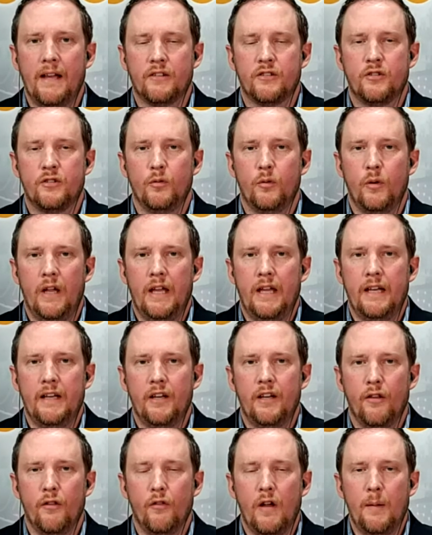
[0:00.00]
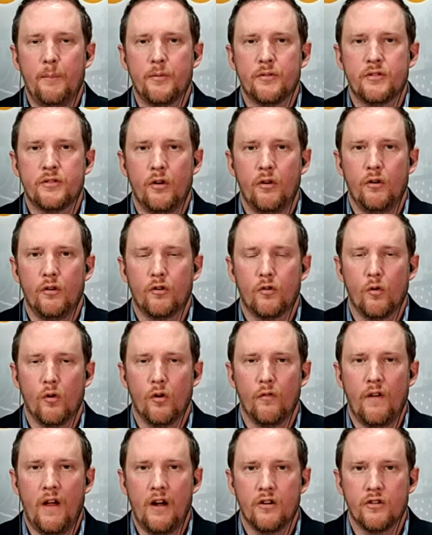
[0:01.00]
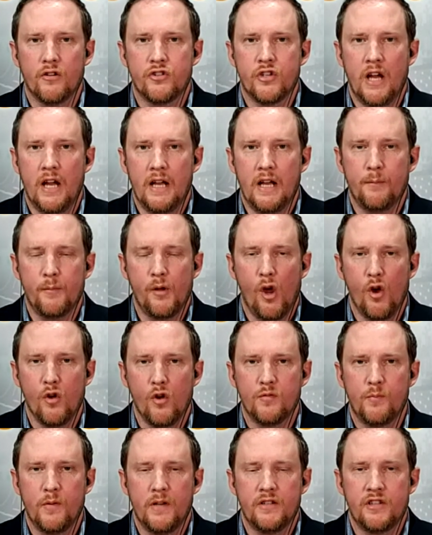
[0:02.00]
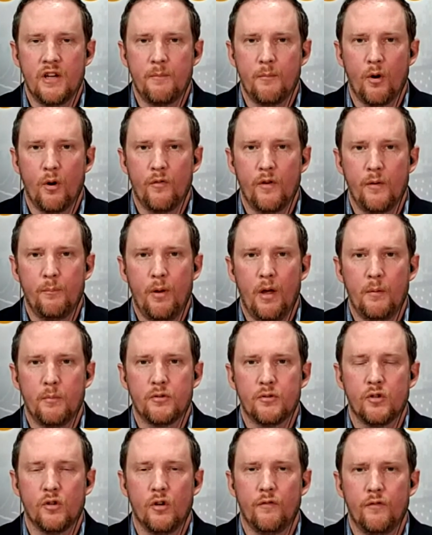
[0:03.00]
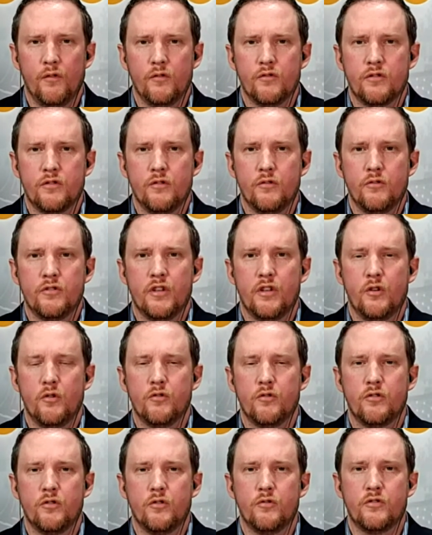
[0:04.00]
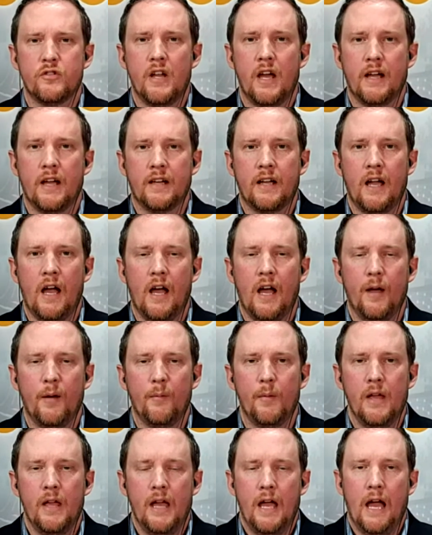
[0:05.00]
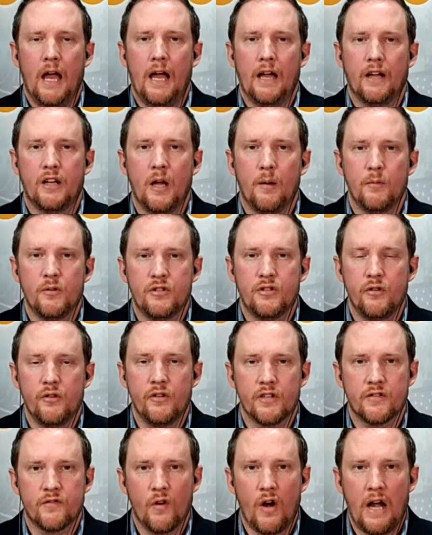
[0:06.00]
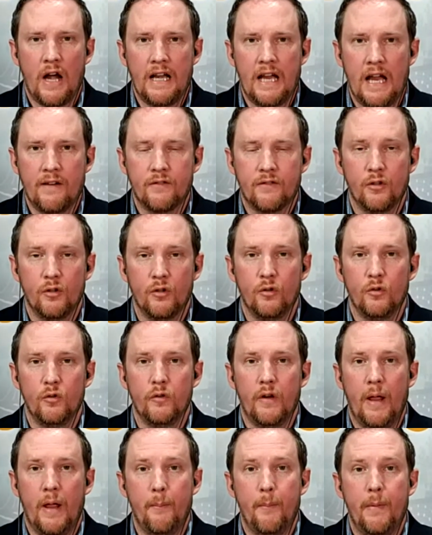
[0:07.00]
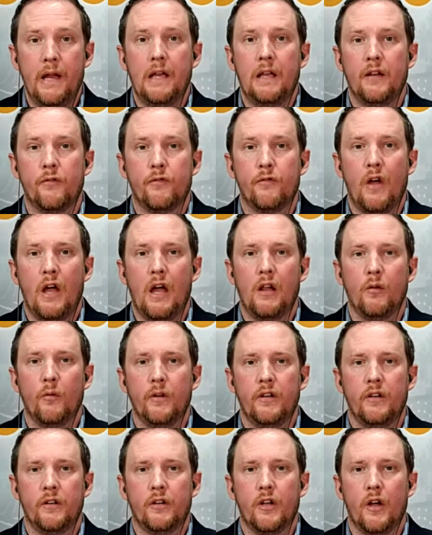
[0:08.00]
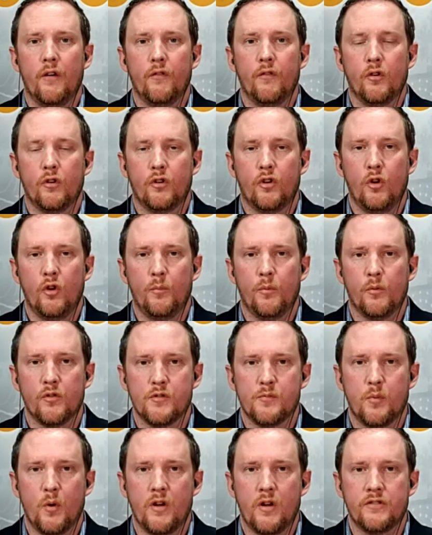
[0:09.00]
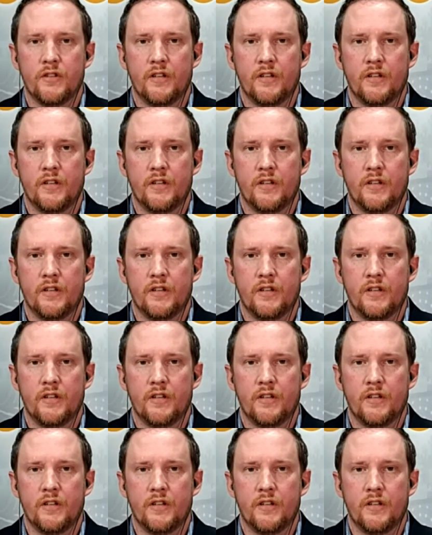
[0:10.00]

back to another episode of Coronavirus Chat. I'm your host, BJ Murphy, publisher of Neuse and NeuseNews.com. Coming to you this Friday afternoon, immediately following the Governor Cooper's